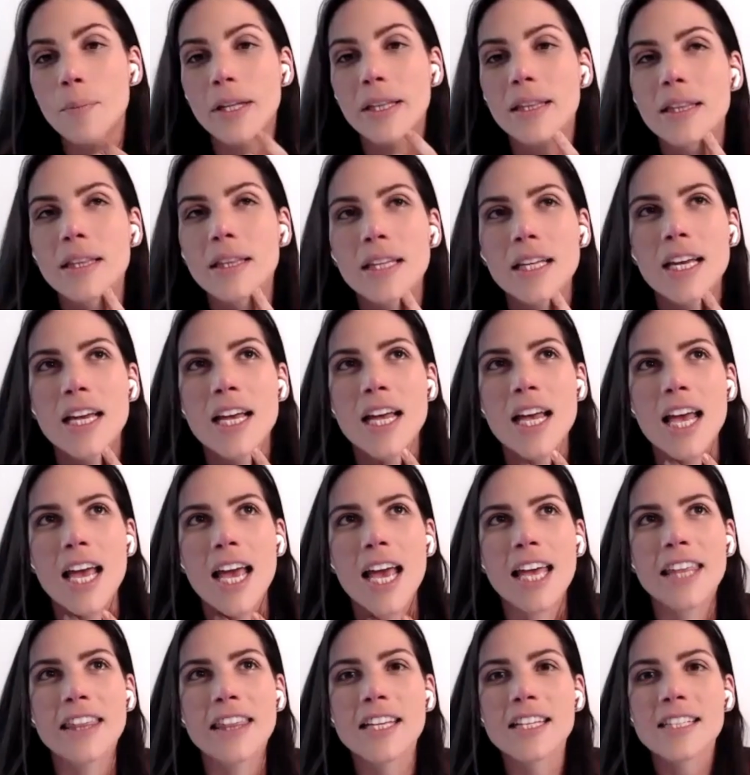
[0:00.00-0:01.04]
but
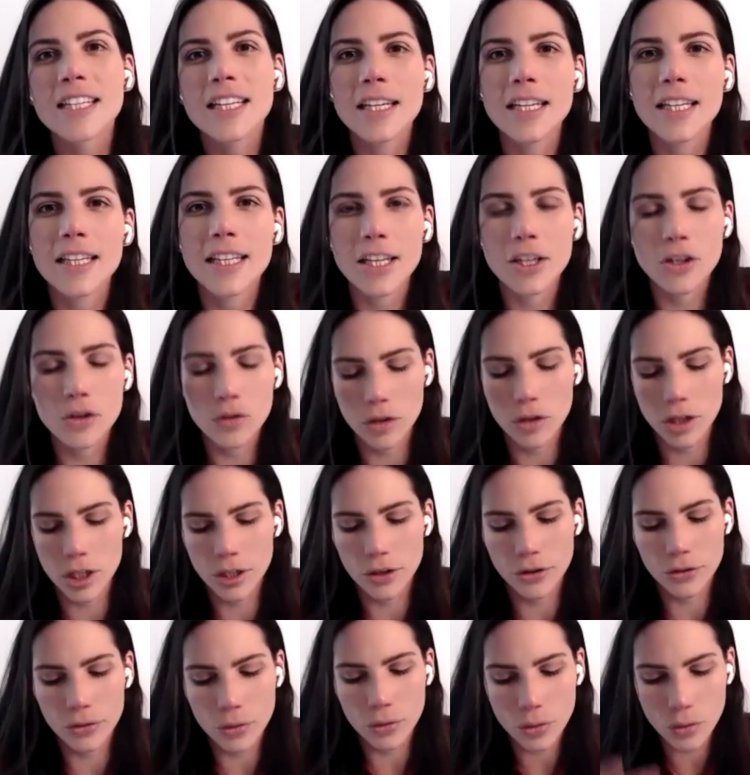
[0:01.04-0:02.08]
it doesn't mean that you
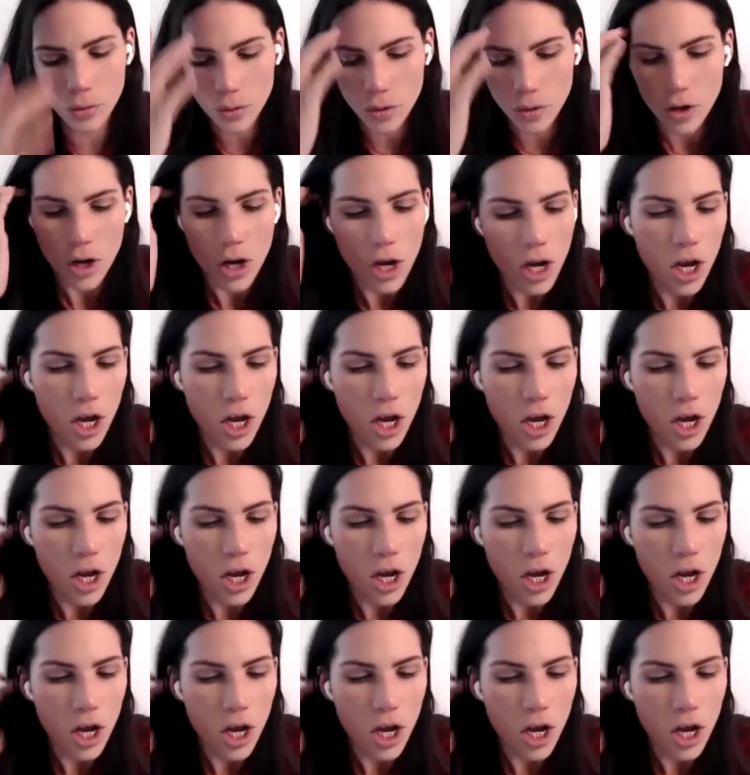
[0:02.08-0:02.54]
need to.